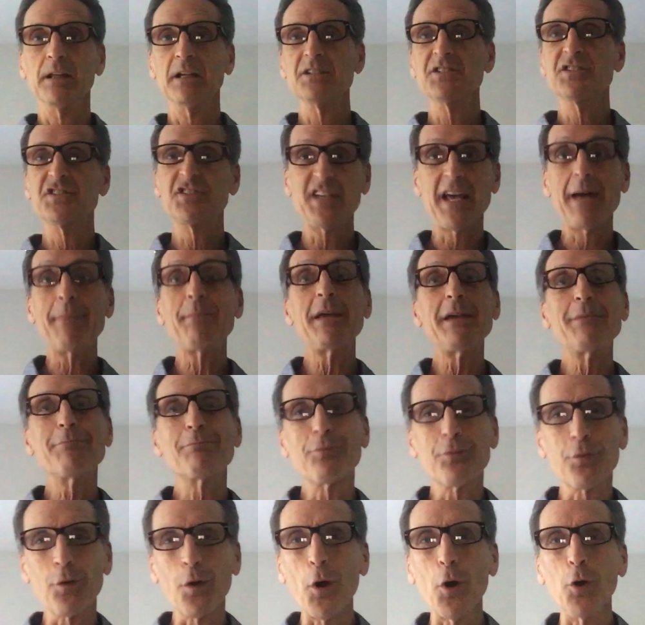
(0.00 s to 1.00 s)

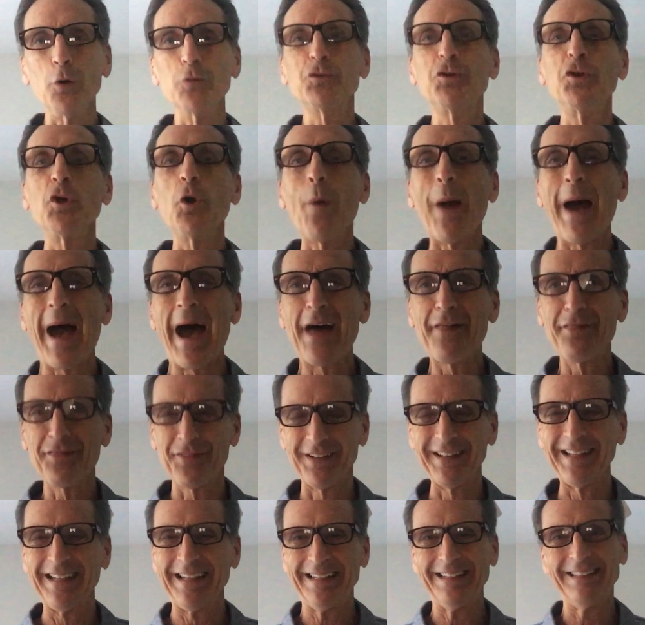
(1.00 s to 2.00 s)
semi-pro
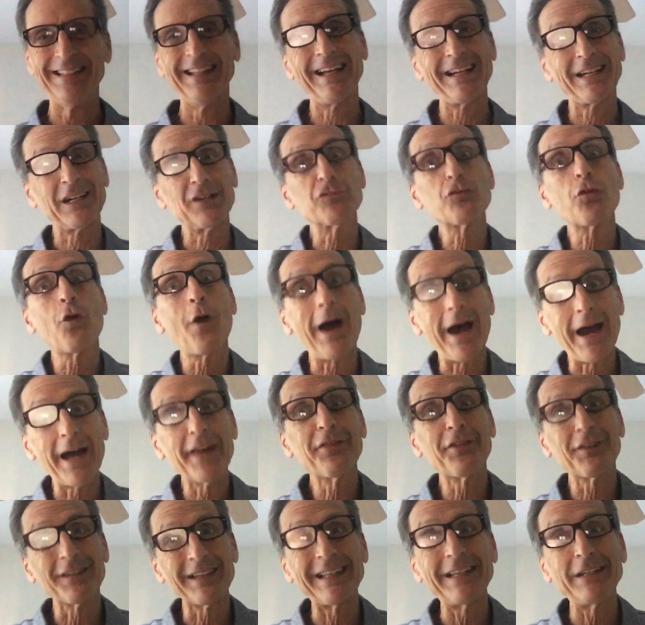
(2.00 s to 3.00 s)
duathlete, like a
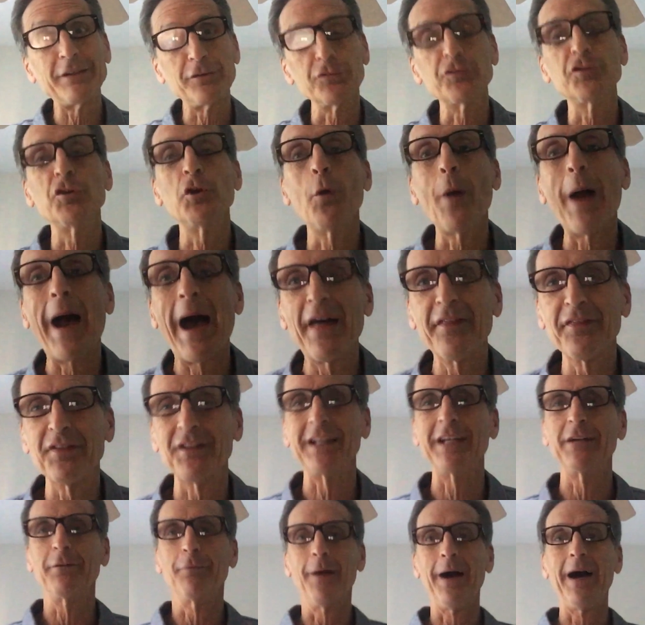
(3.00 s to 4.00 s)
triathlete or
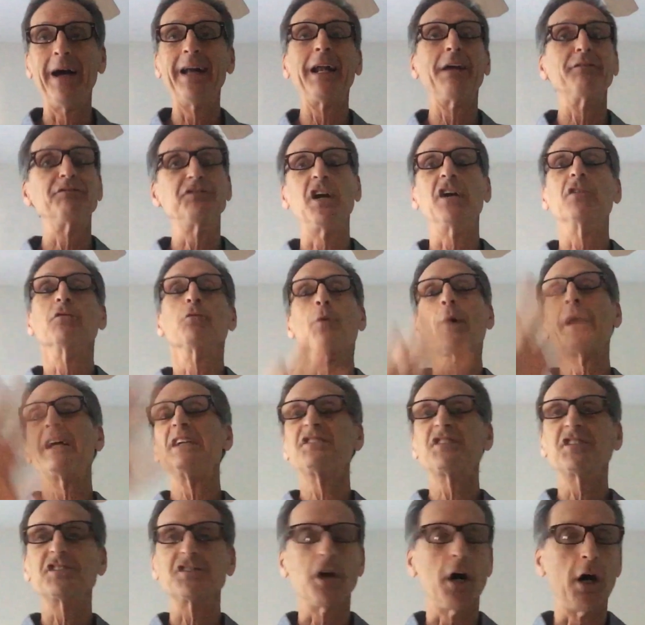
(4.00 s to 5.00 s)
duathlete, right? I've done
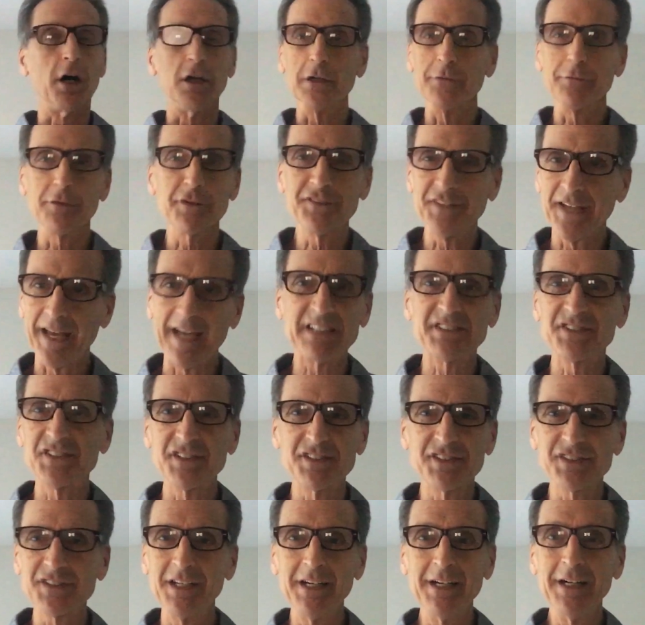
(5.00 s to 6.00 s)
races all over
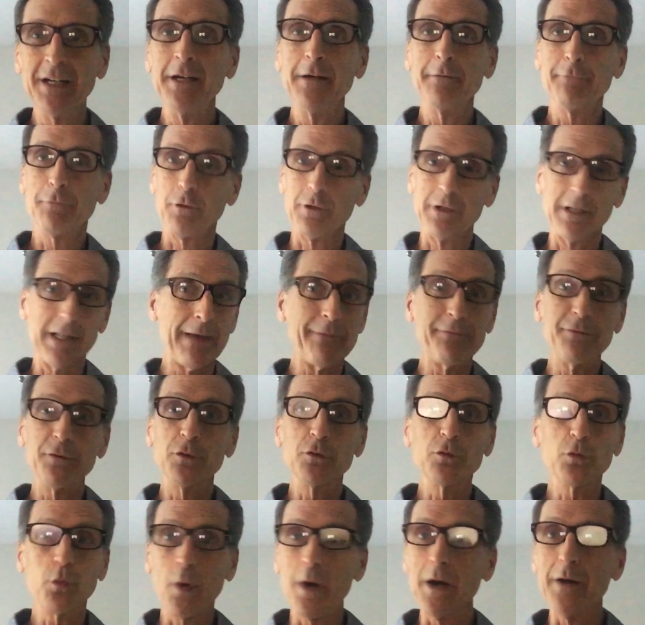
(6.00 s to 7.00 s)
Texas for 11
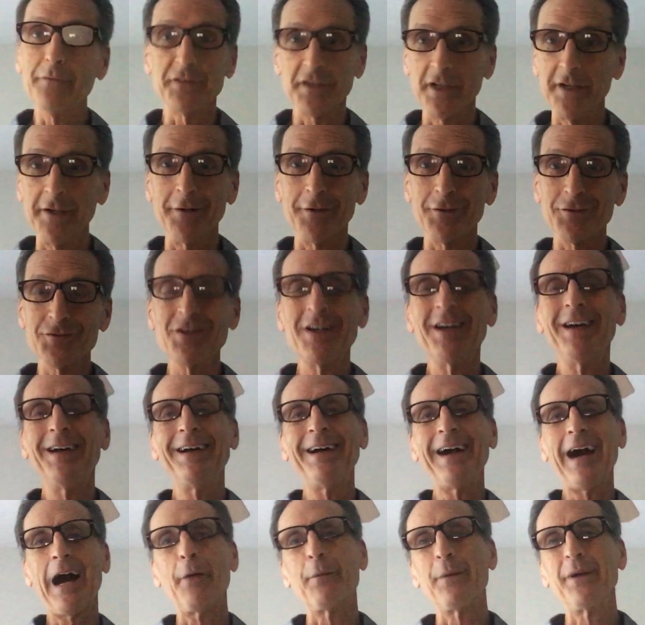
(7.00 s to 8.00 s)
or 12 years.
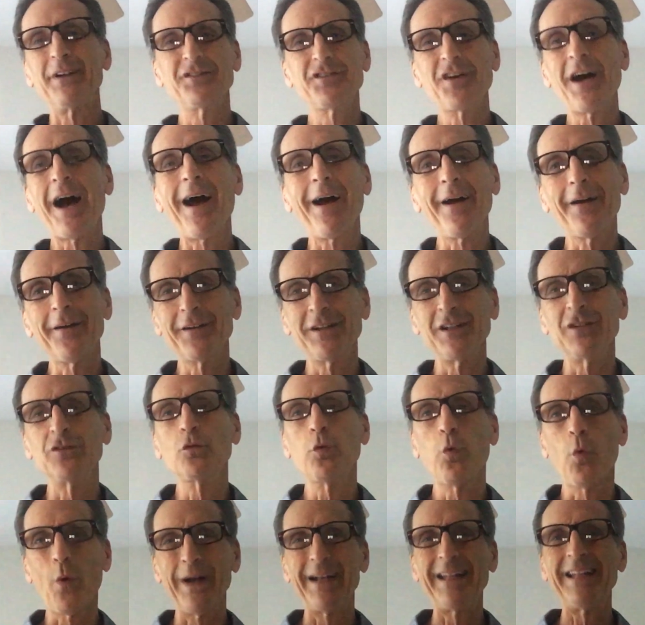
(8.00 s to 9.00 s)
I retired in
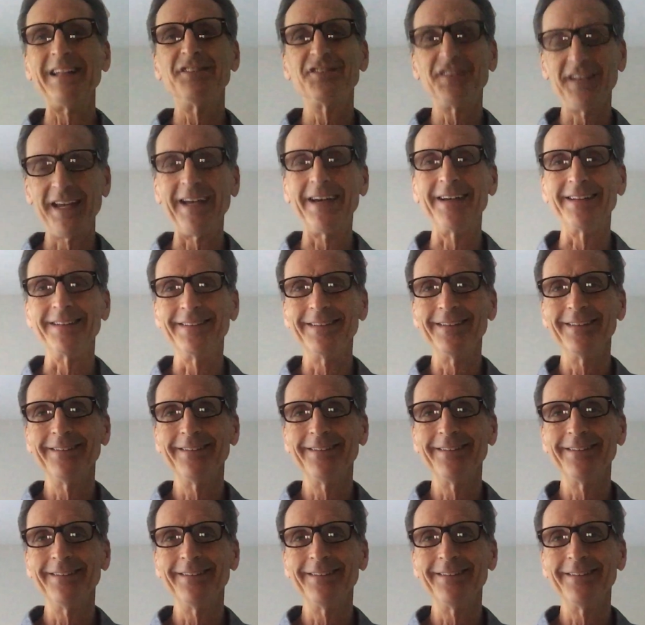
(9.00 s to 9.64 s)
2010.